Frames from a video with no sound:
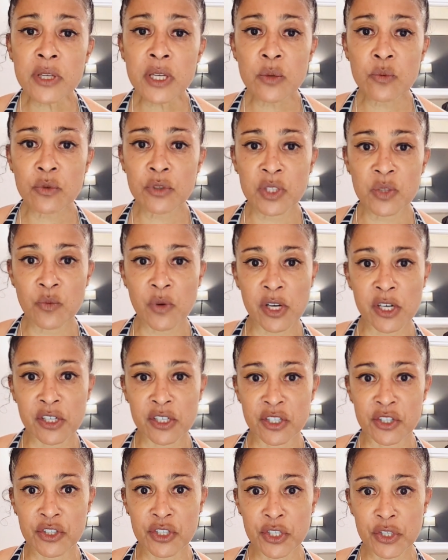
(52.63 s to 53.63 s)
I really
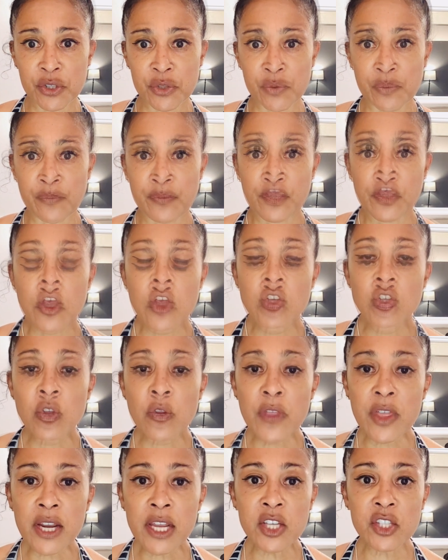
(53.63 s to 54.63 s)
wanted to do.
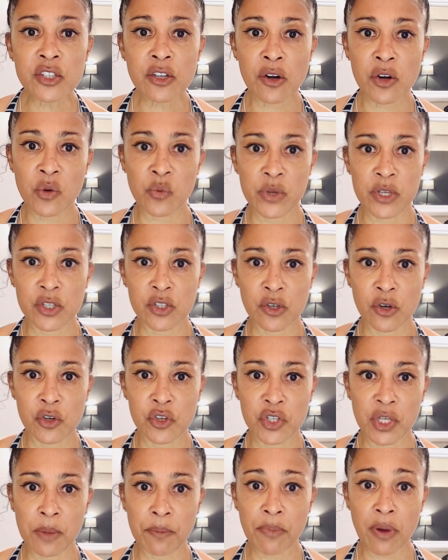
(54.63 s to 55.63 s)
So then I started
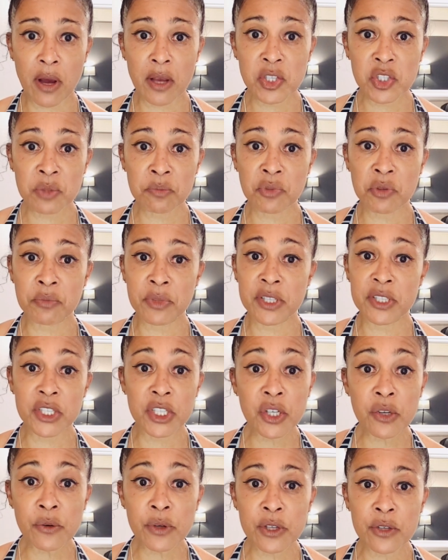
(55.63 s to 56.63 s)
researching possible
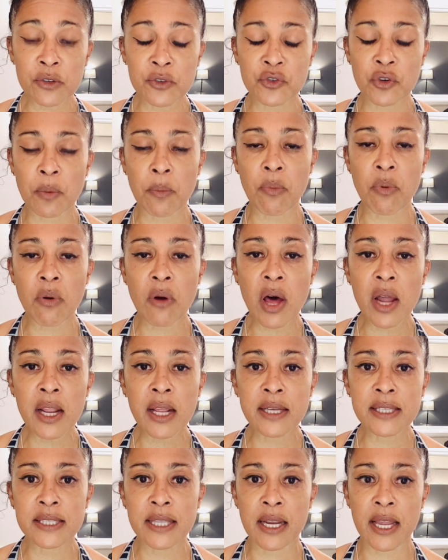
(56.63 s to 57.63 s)
materials or
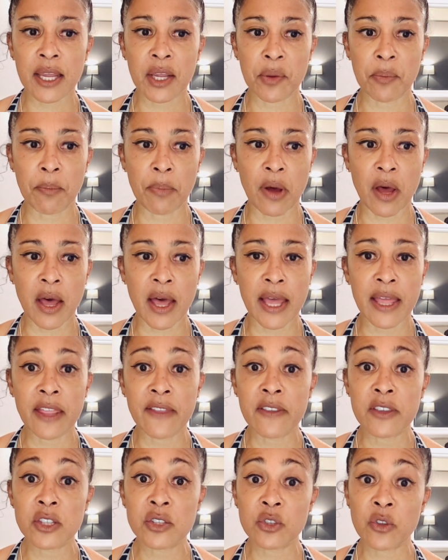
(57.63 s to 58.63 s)
products that I could buy
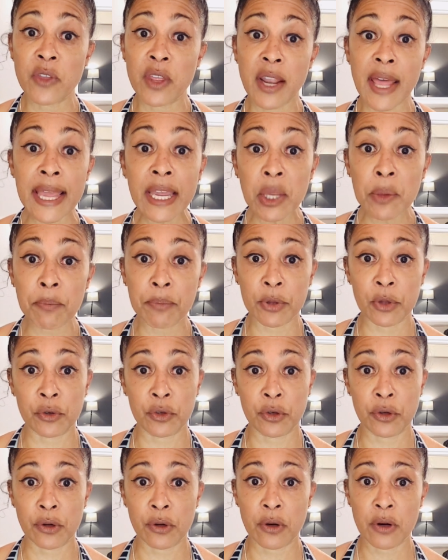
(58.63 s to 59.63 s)
so that I could
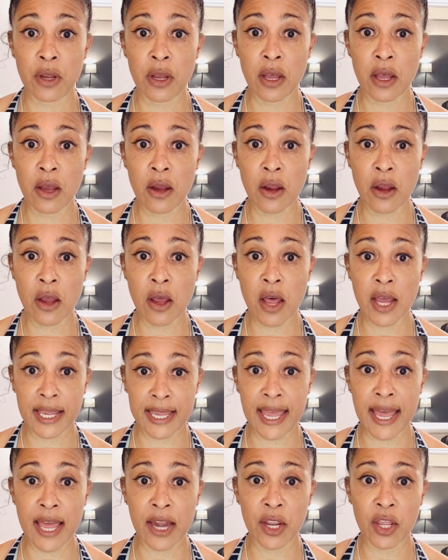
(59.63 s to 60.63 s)
build her a
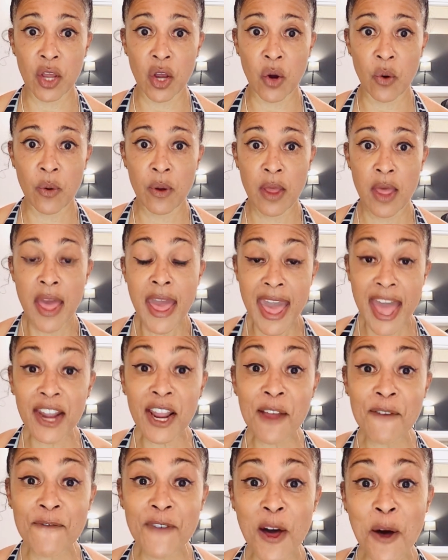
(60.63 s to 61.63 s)
catio.
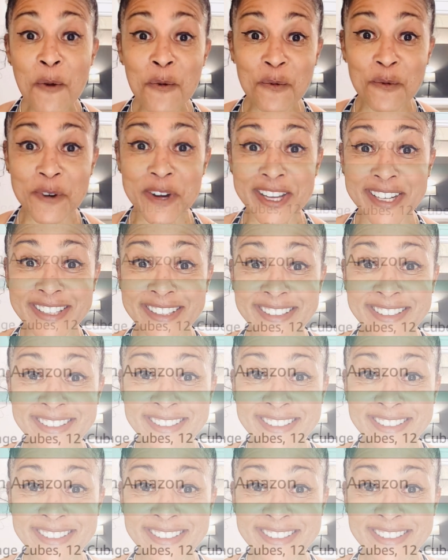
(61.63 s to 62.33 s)
And I found one.